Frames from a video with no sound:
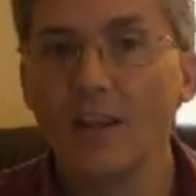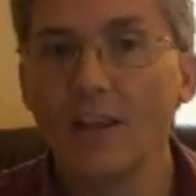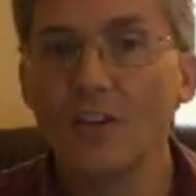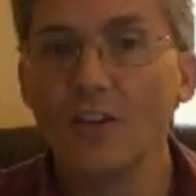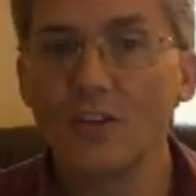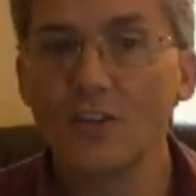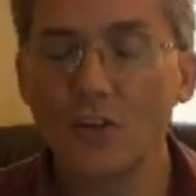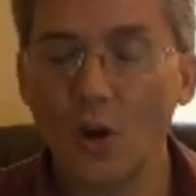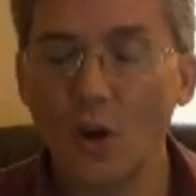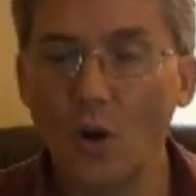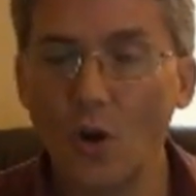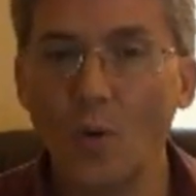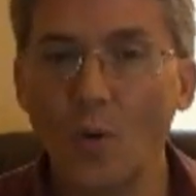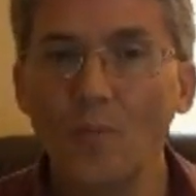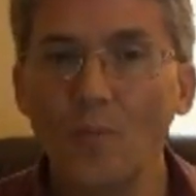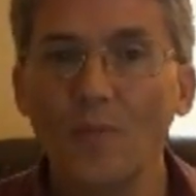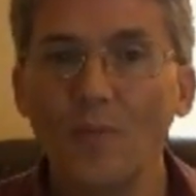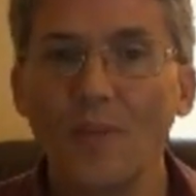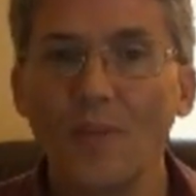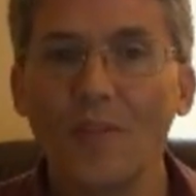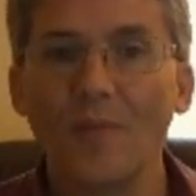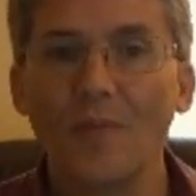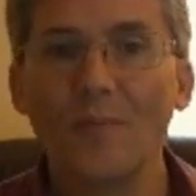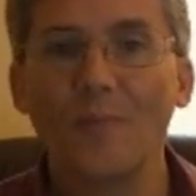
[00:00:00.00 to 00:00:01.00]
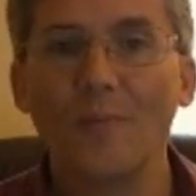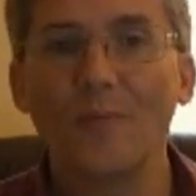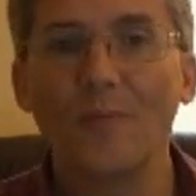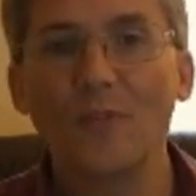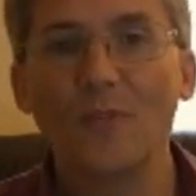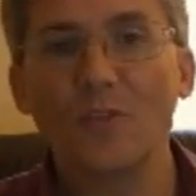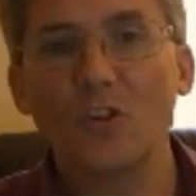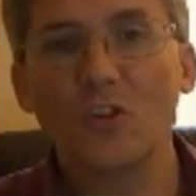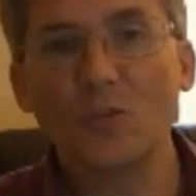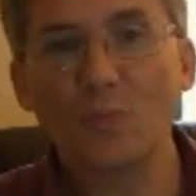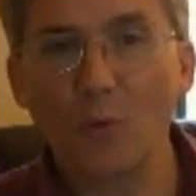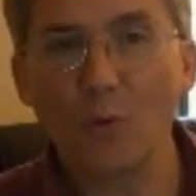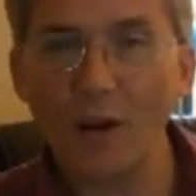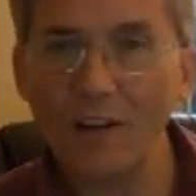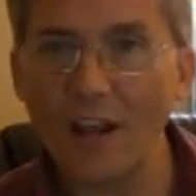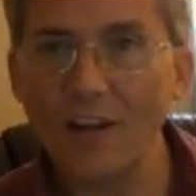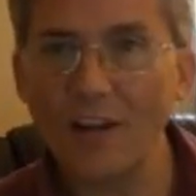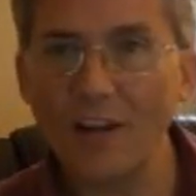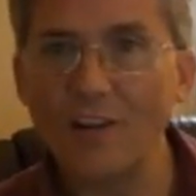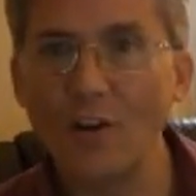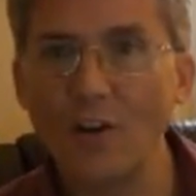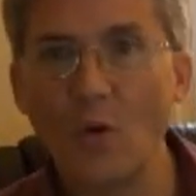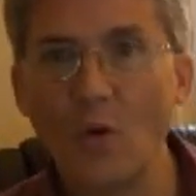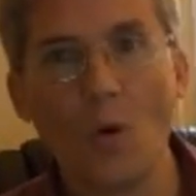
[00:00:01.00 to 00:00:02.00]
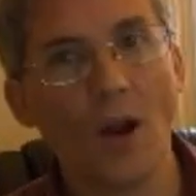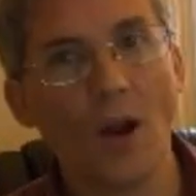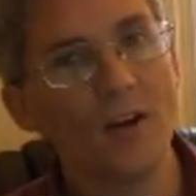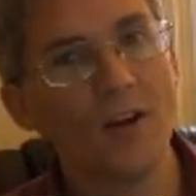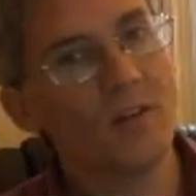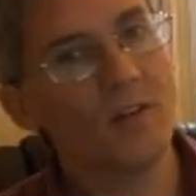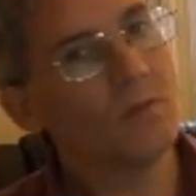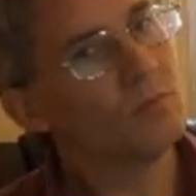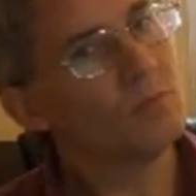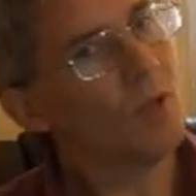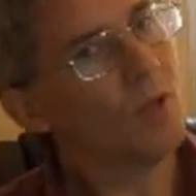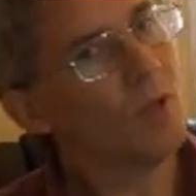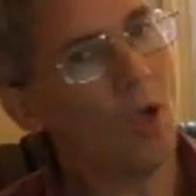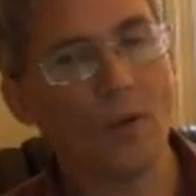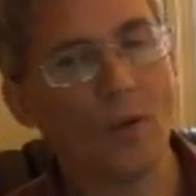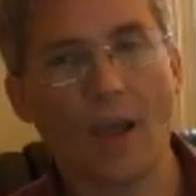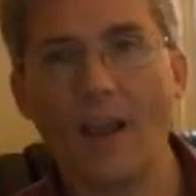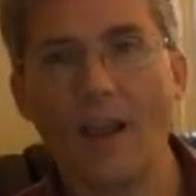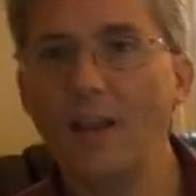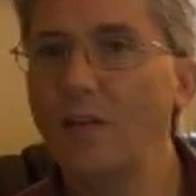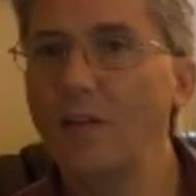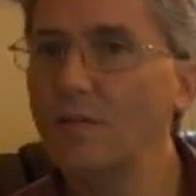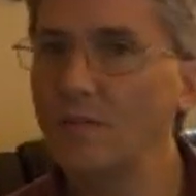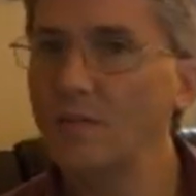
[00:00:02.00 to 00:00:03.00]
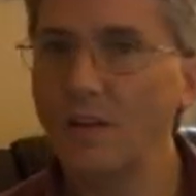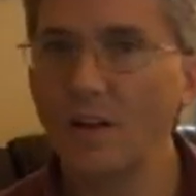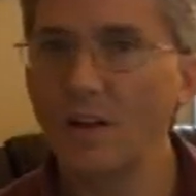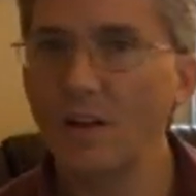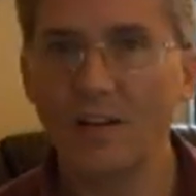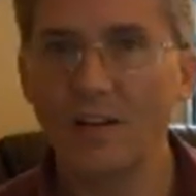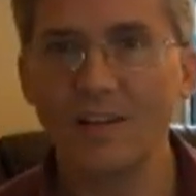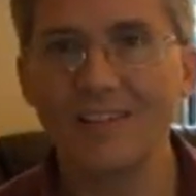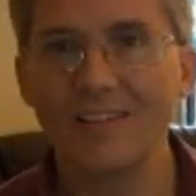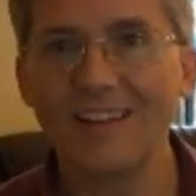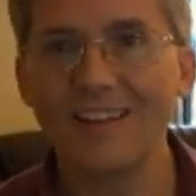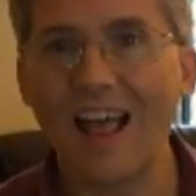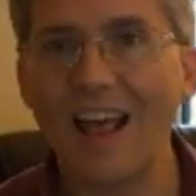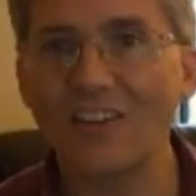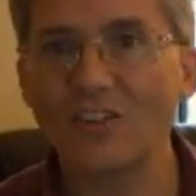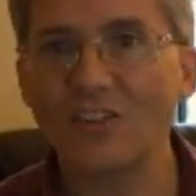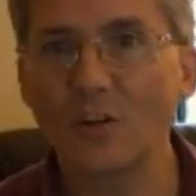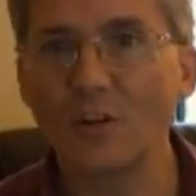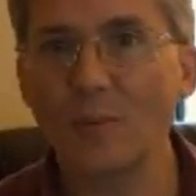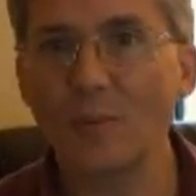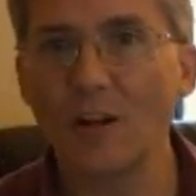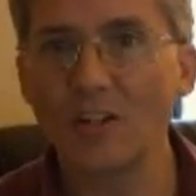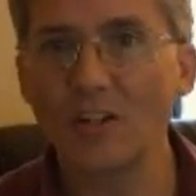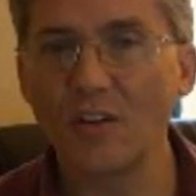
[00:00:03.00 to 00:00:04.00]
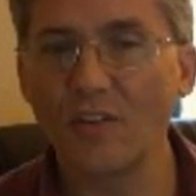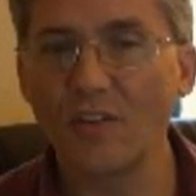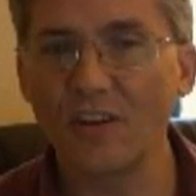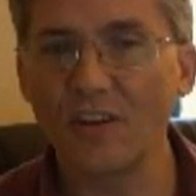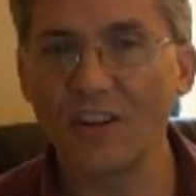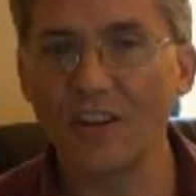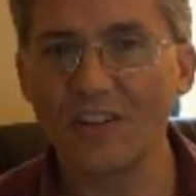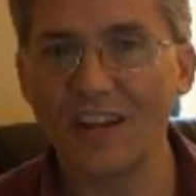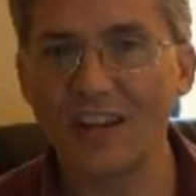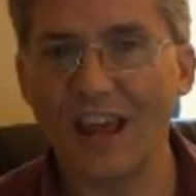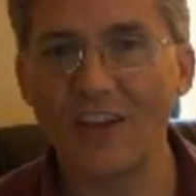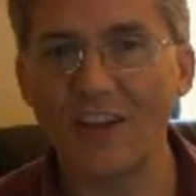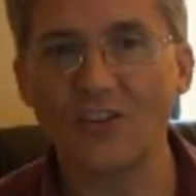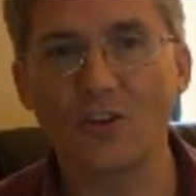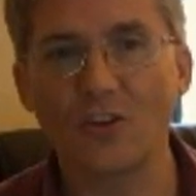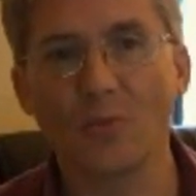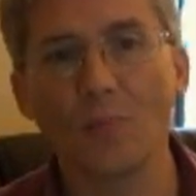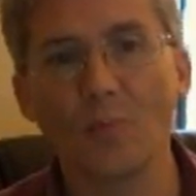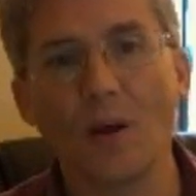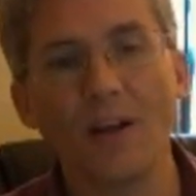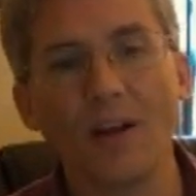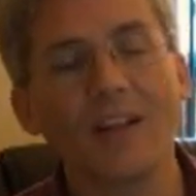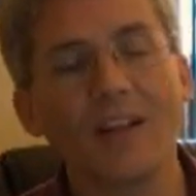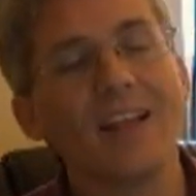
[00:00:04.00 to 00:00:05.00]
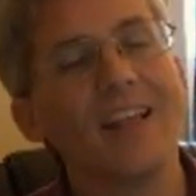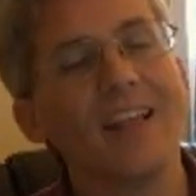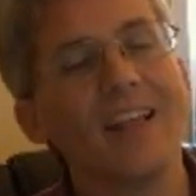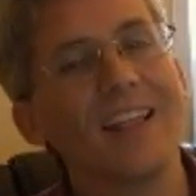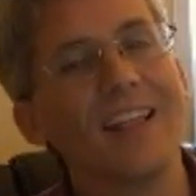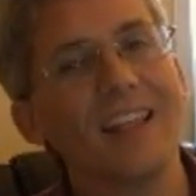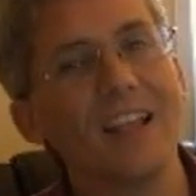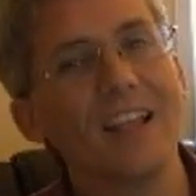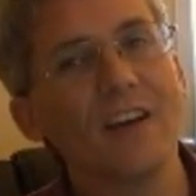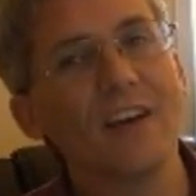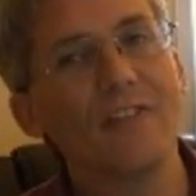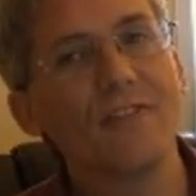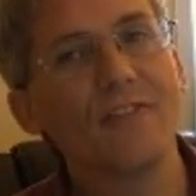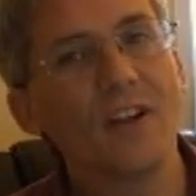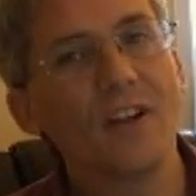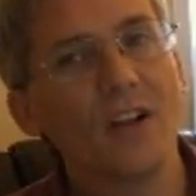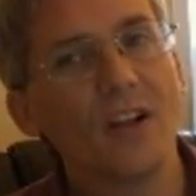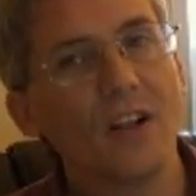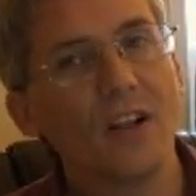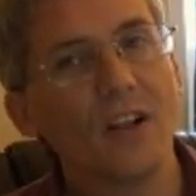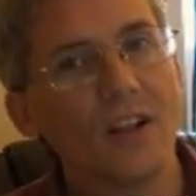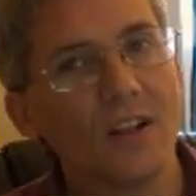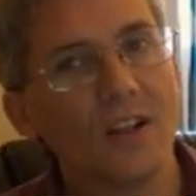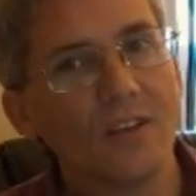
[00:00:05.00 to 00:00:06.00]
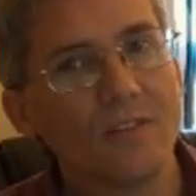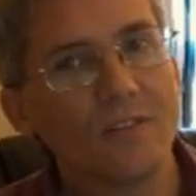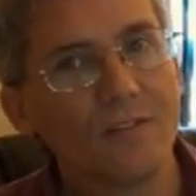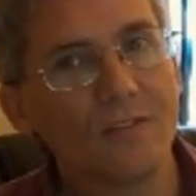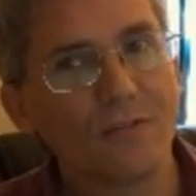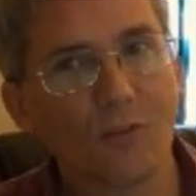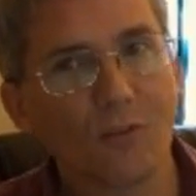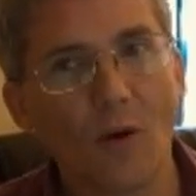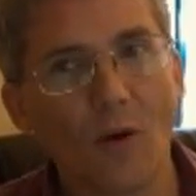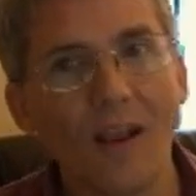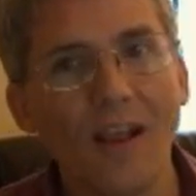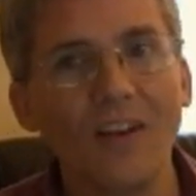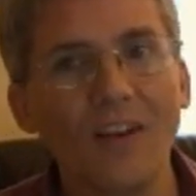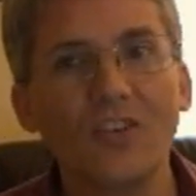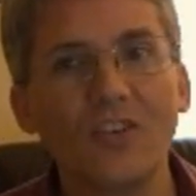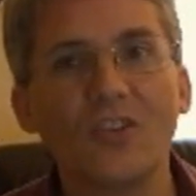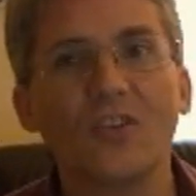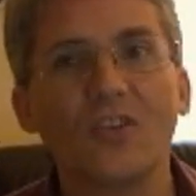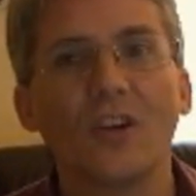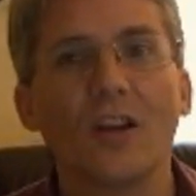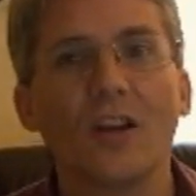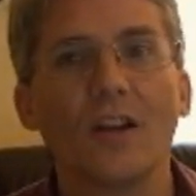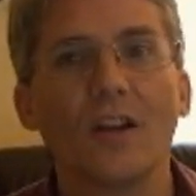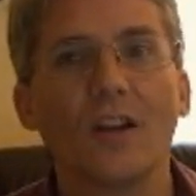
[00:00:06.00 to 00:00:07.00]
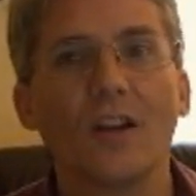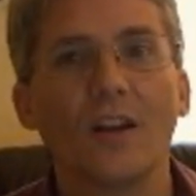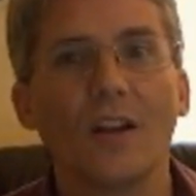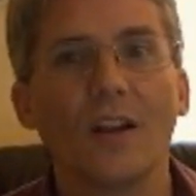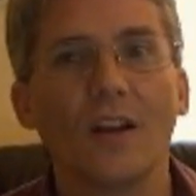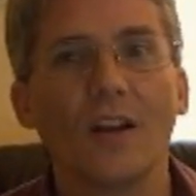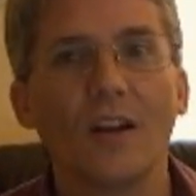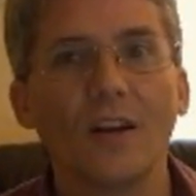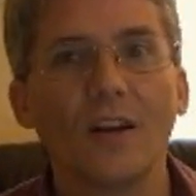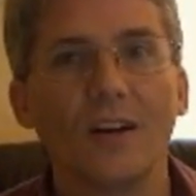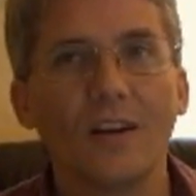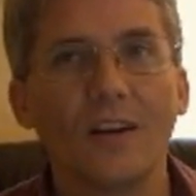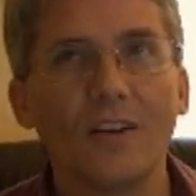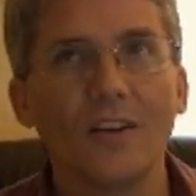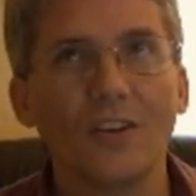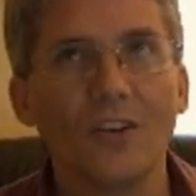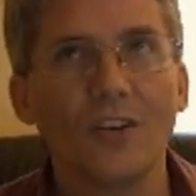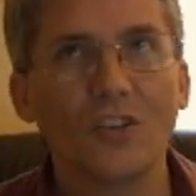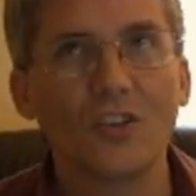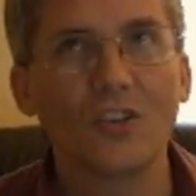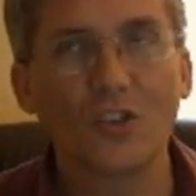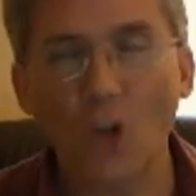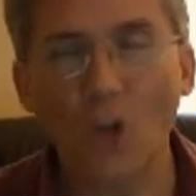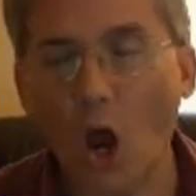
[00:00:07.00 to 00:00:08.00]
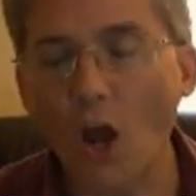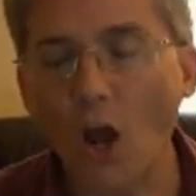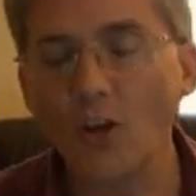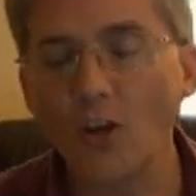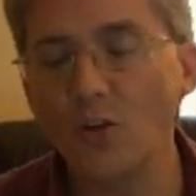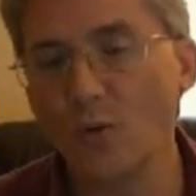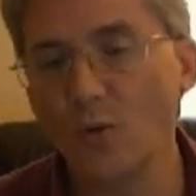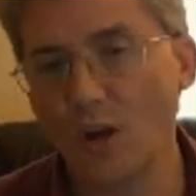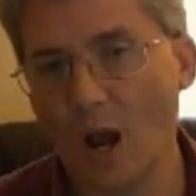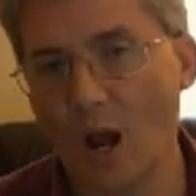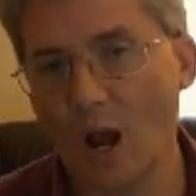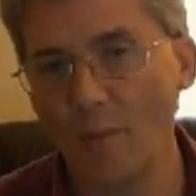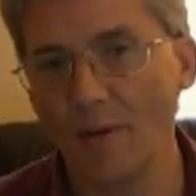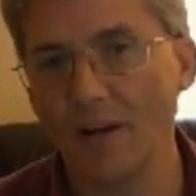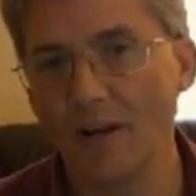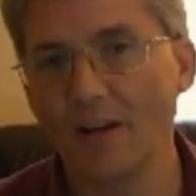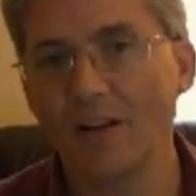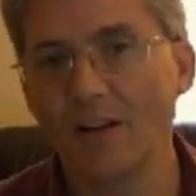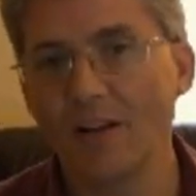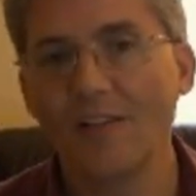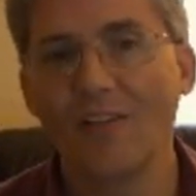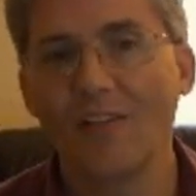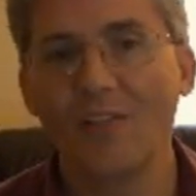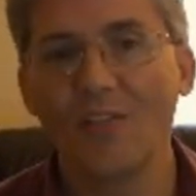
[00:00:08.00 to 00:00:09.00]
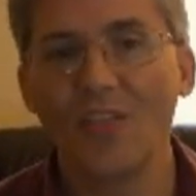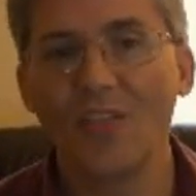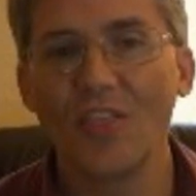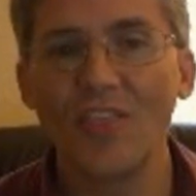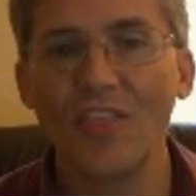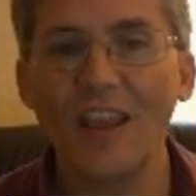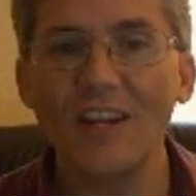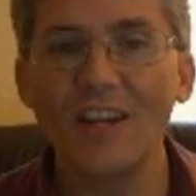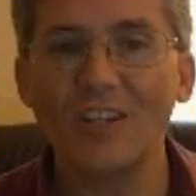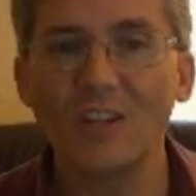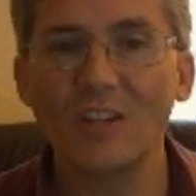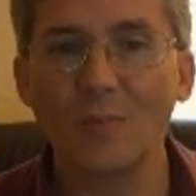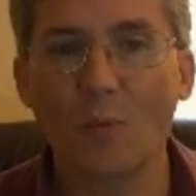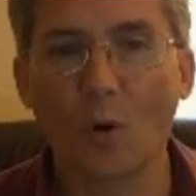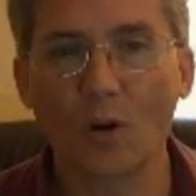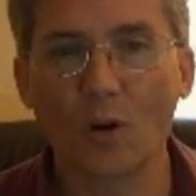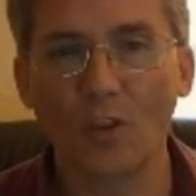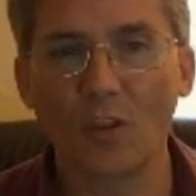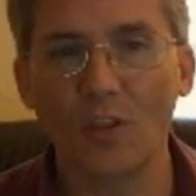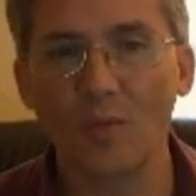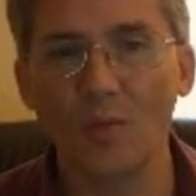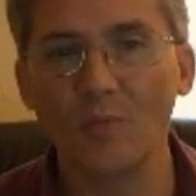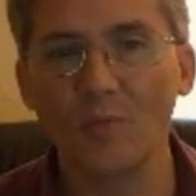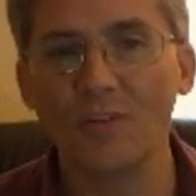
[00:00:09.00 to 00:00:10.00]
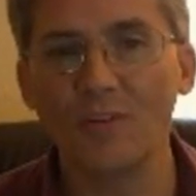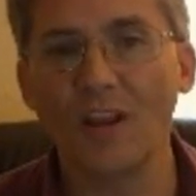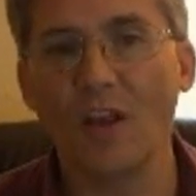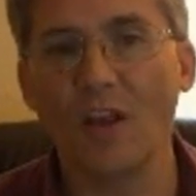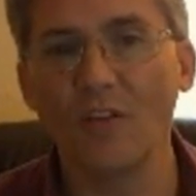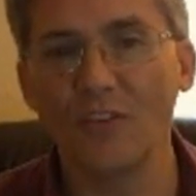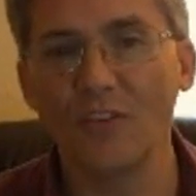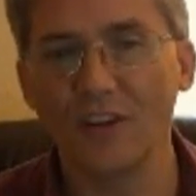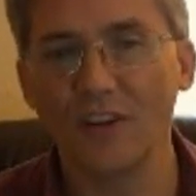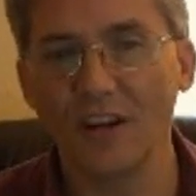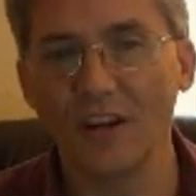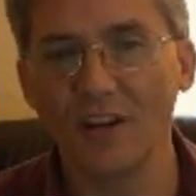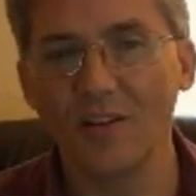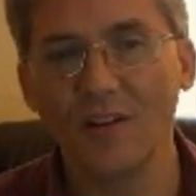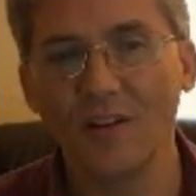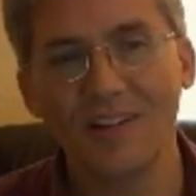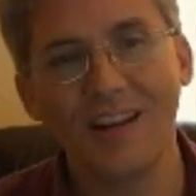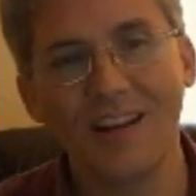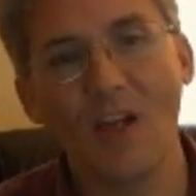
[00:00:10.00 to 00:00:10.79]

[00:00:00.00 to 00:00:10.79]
So, spring 1901, okay, not so much of a disaster, but if France saw you coming, they supported themselves in.